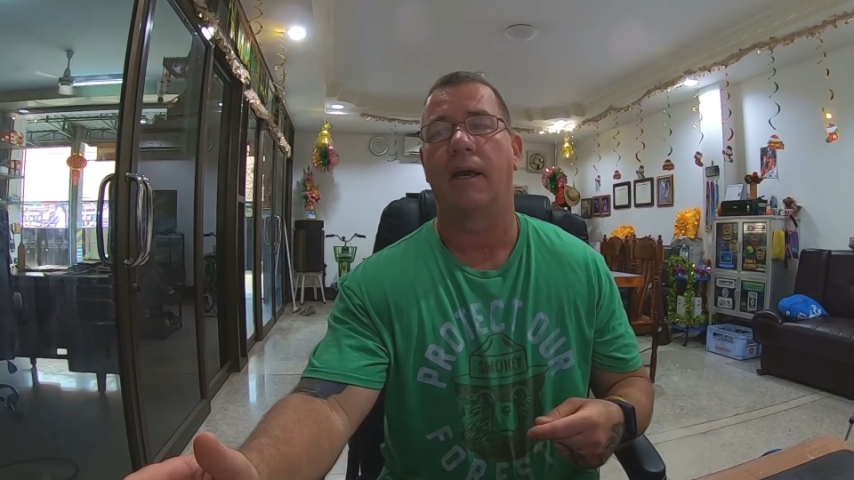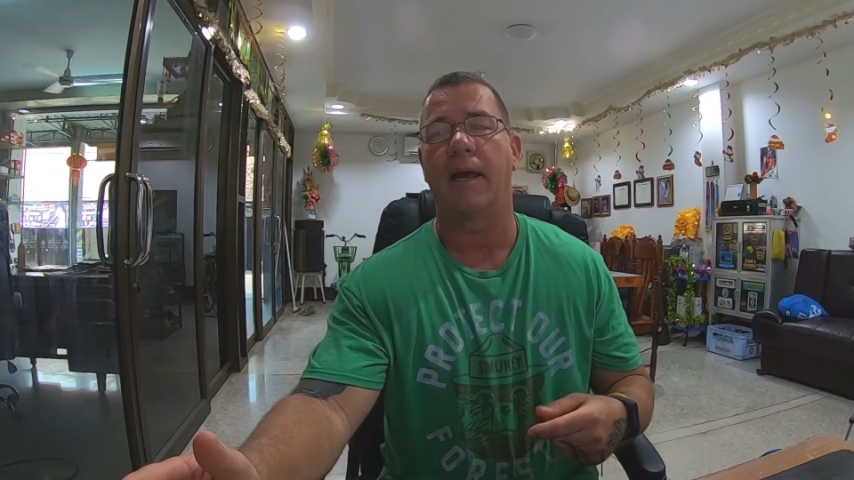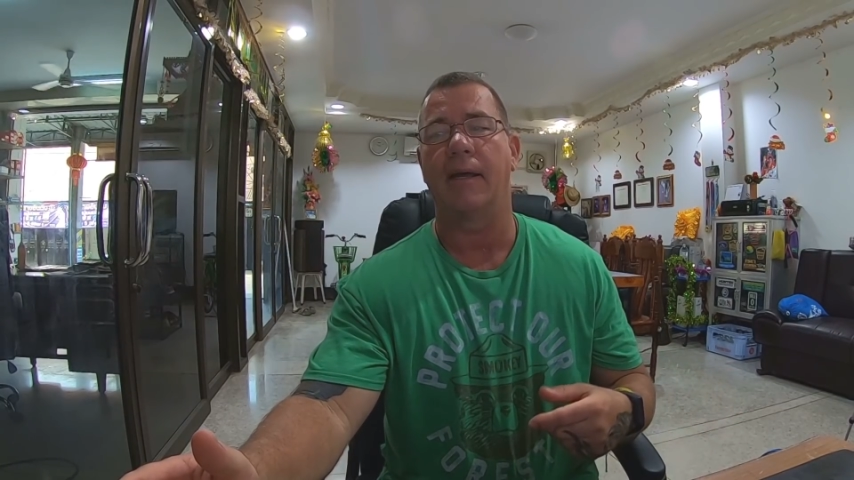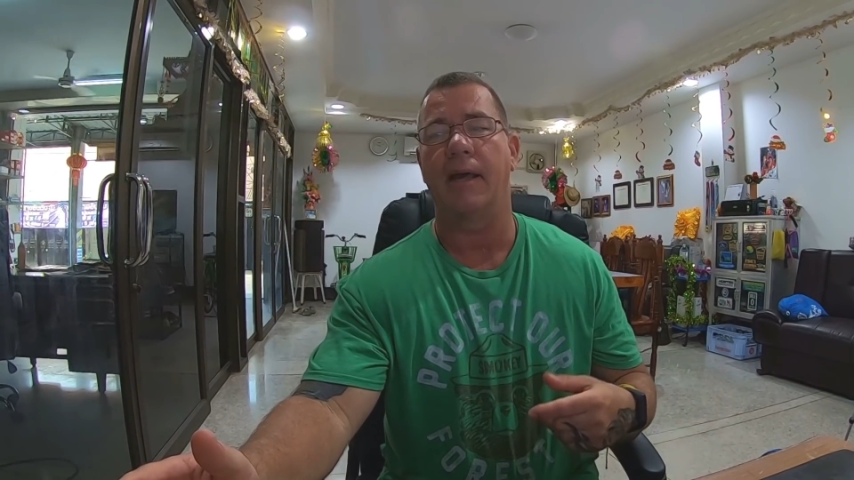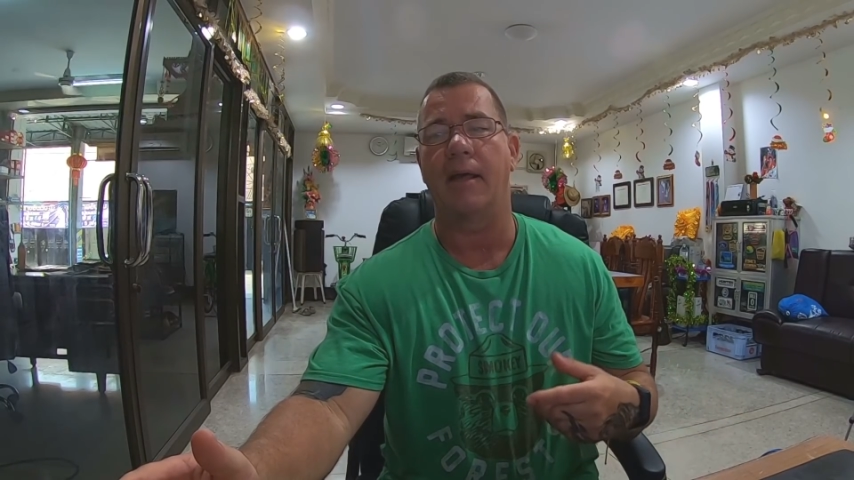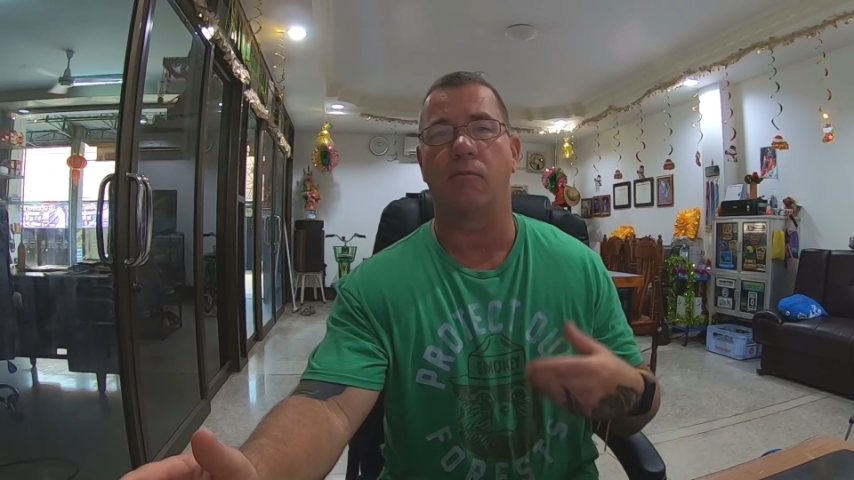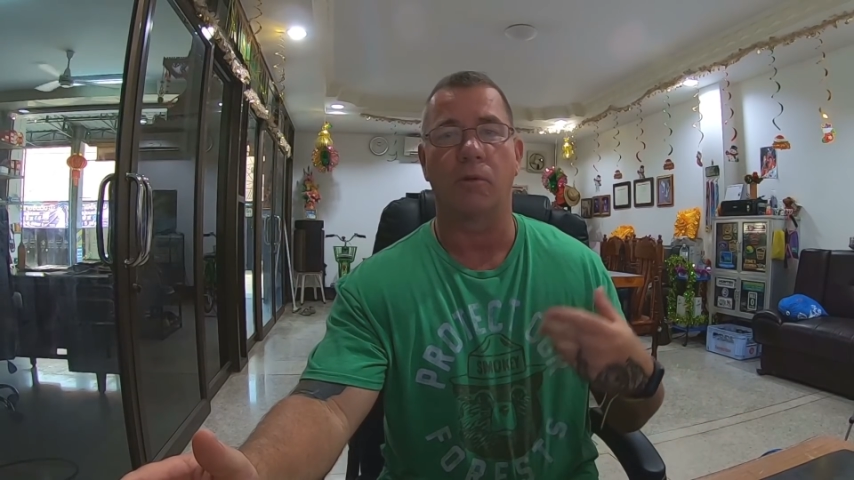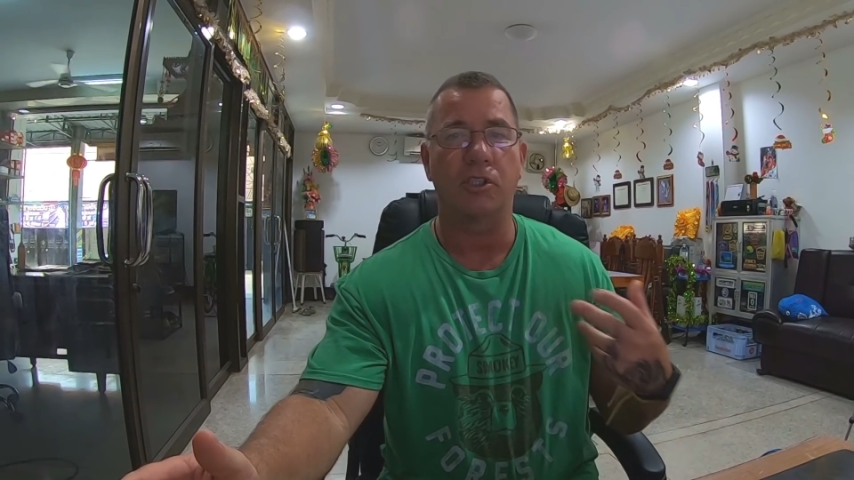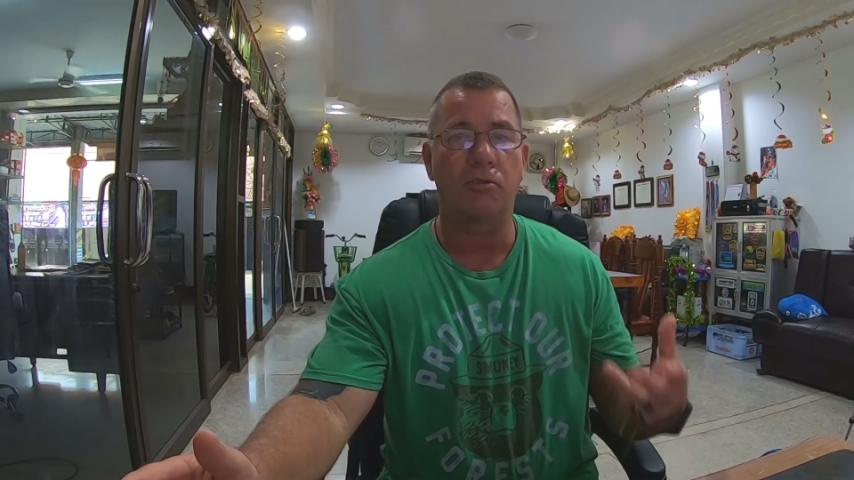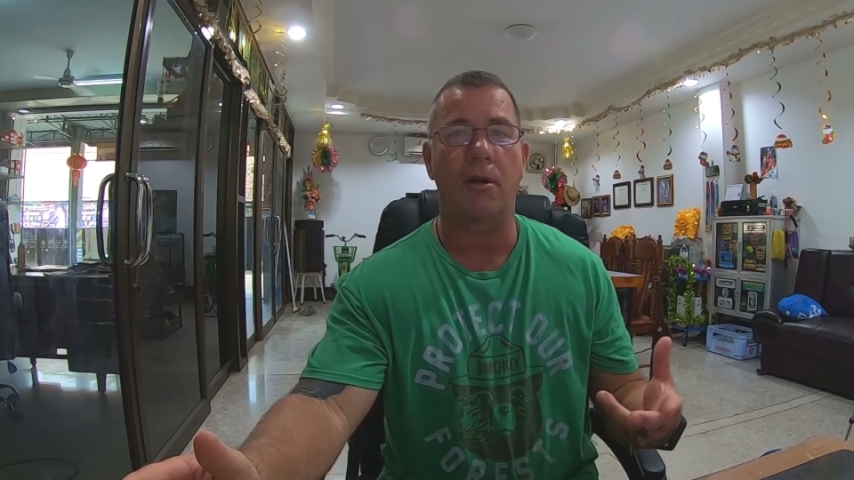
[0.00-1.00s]
and
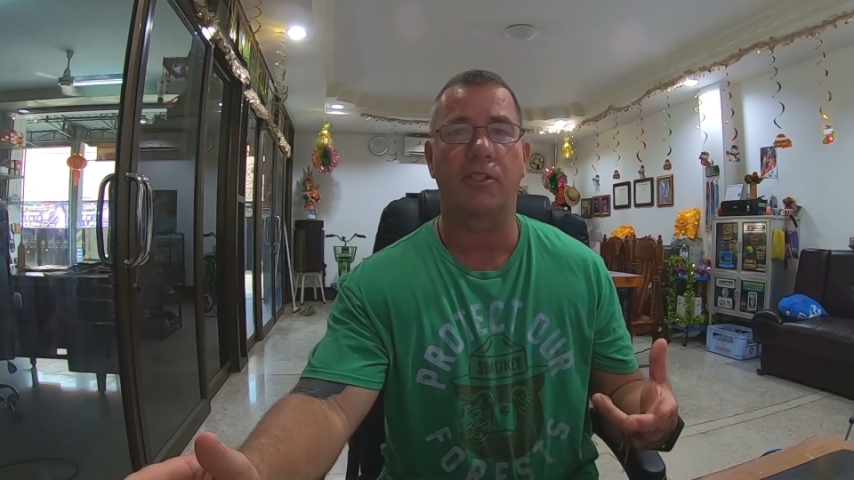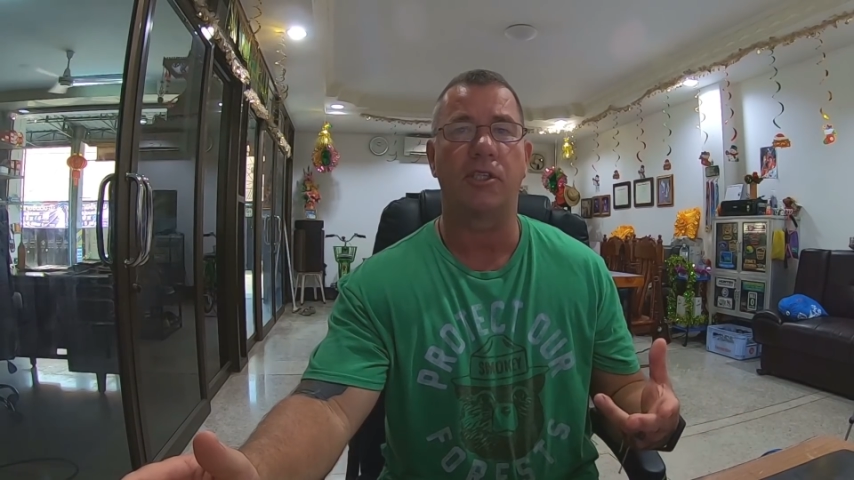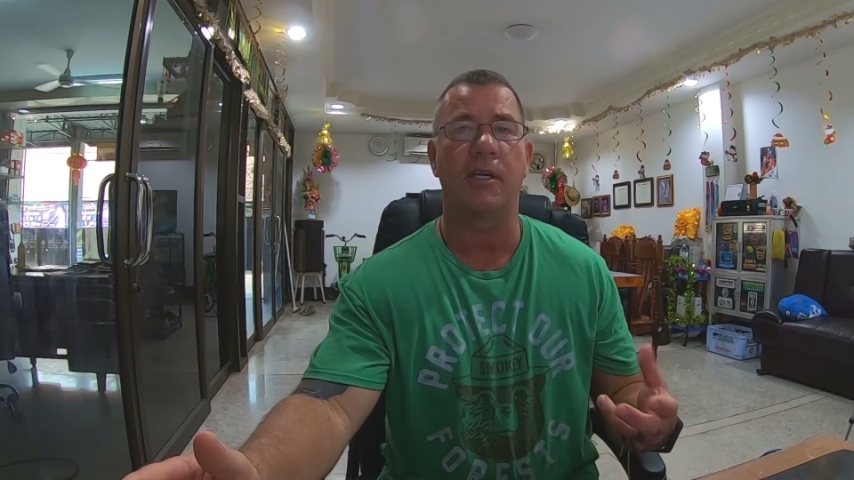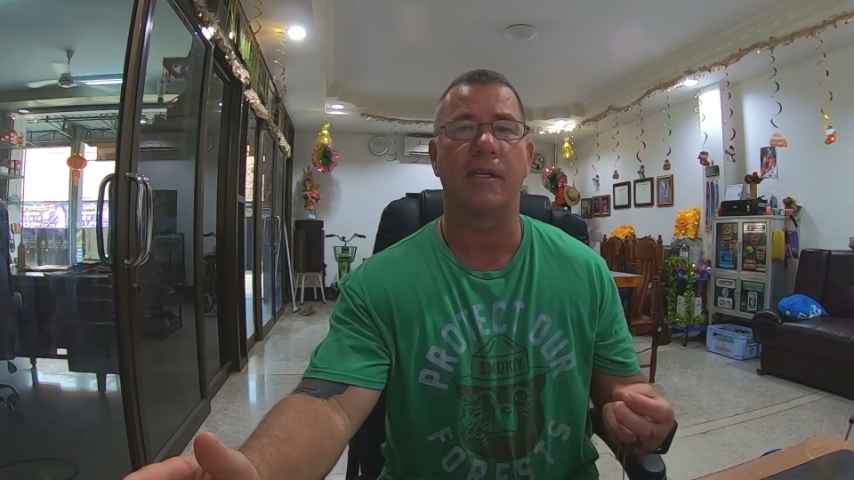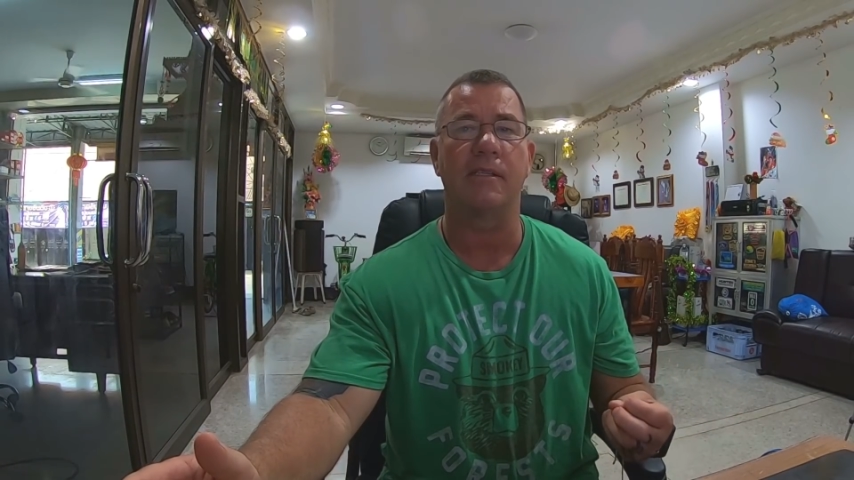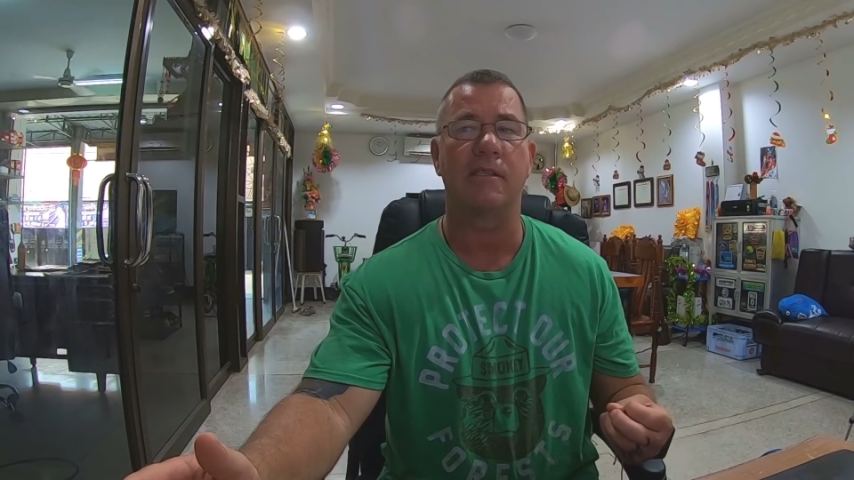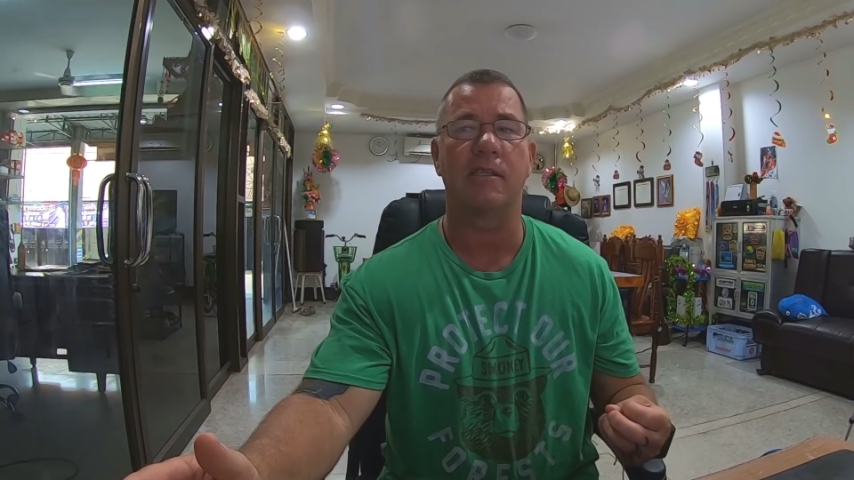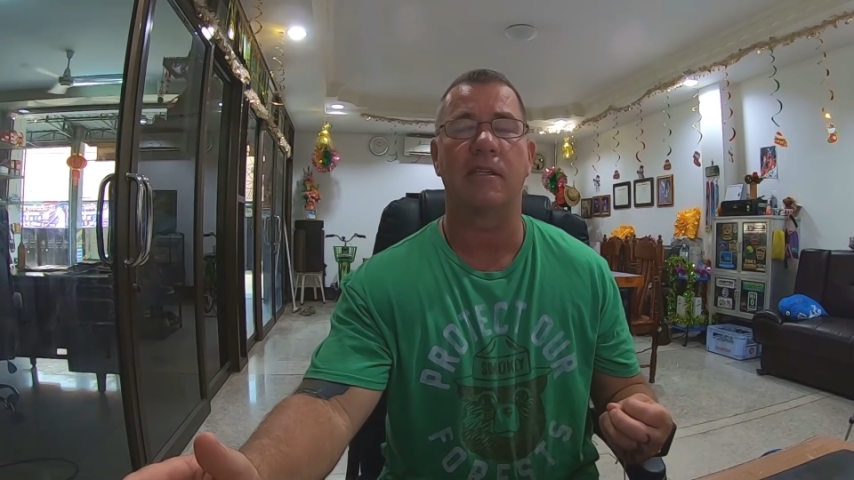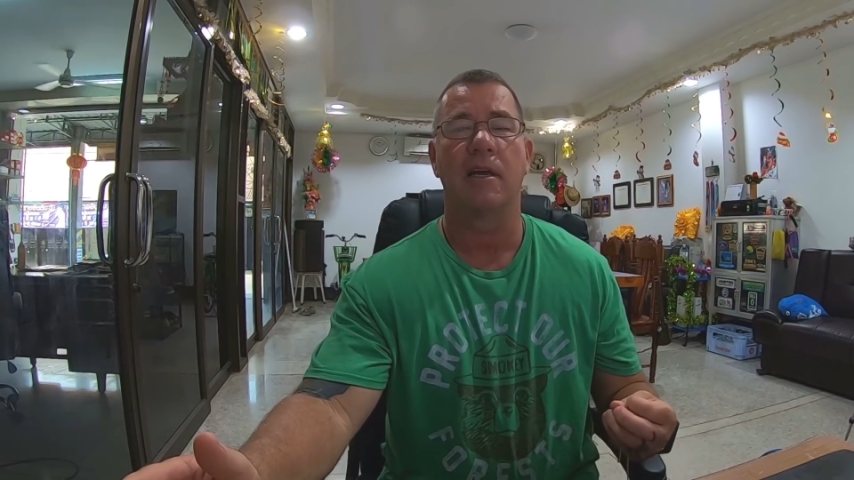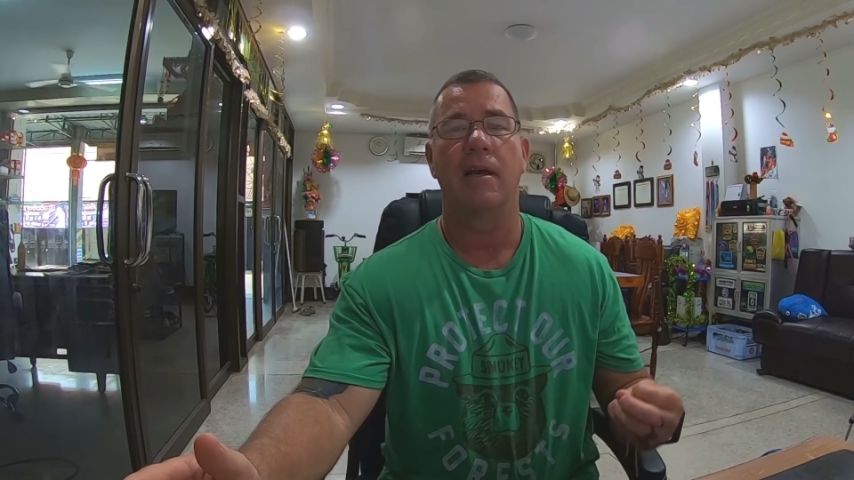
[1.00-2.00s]

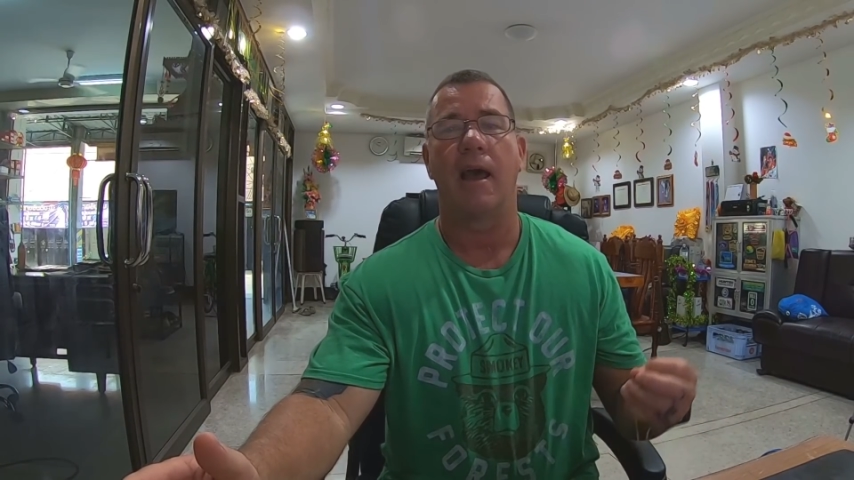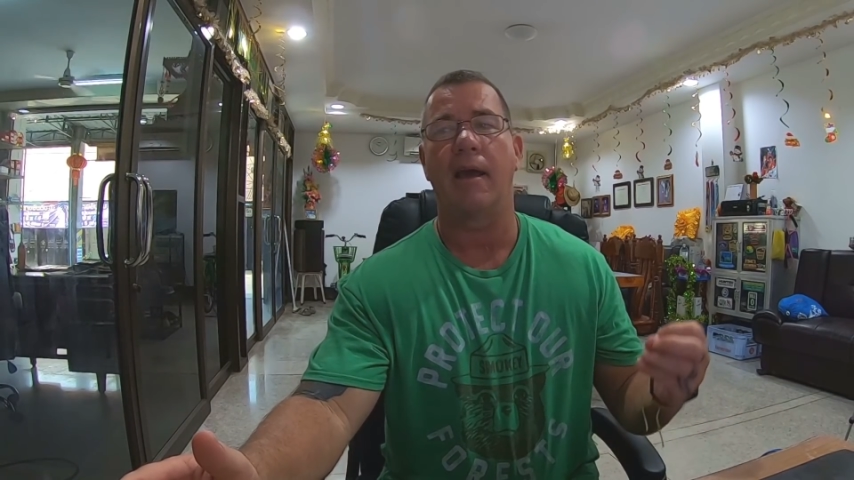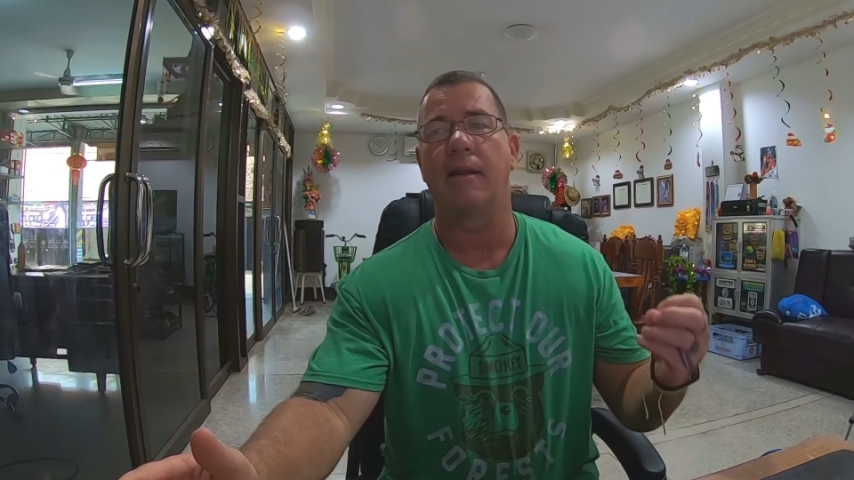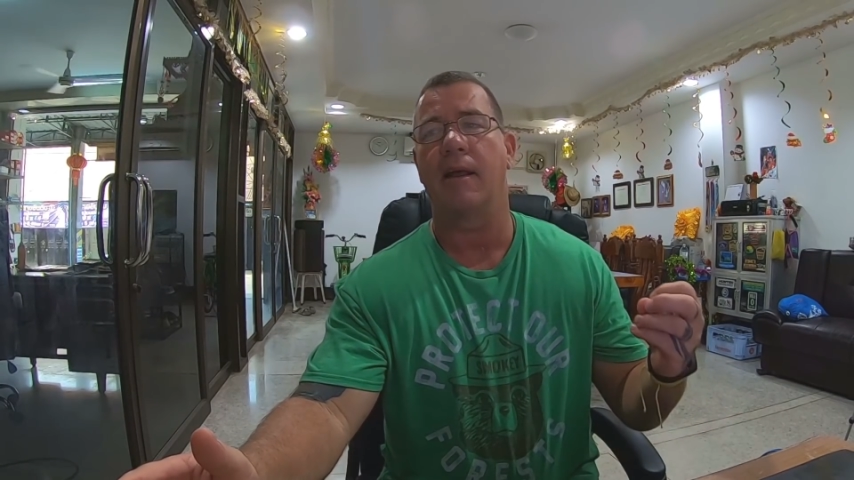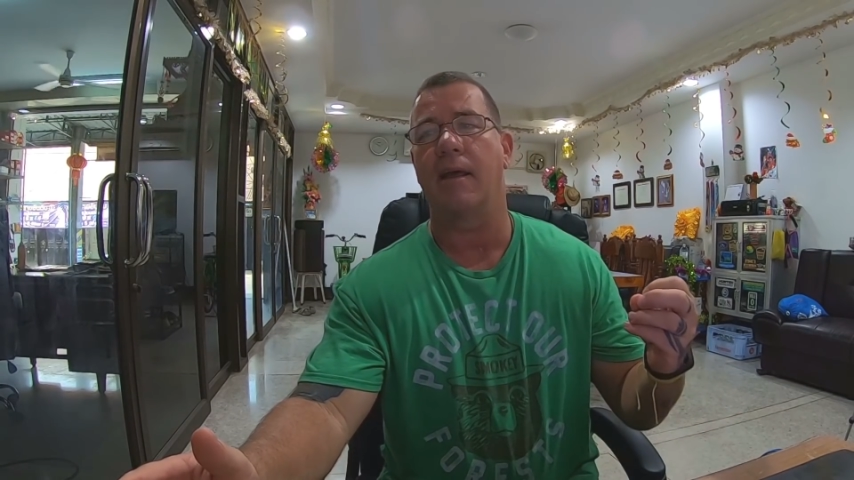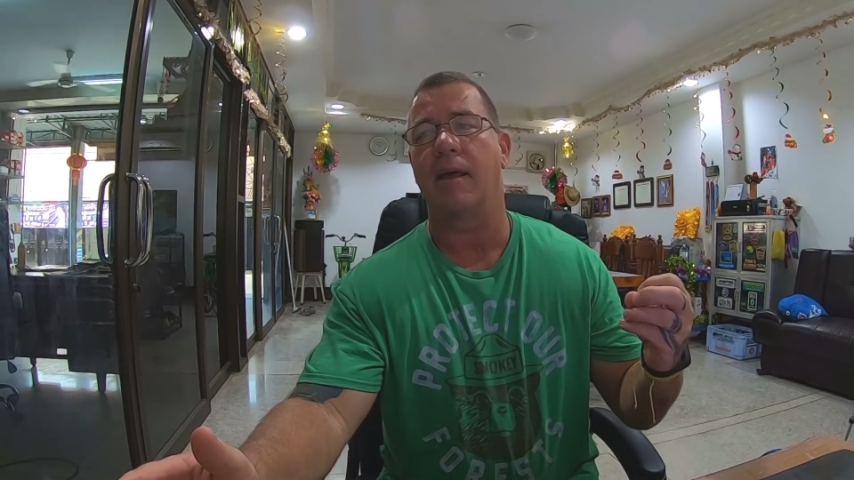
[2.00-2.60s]
restrictions and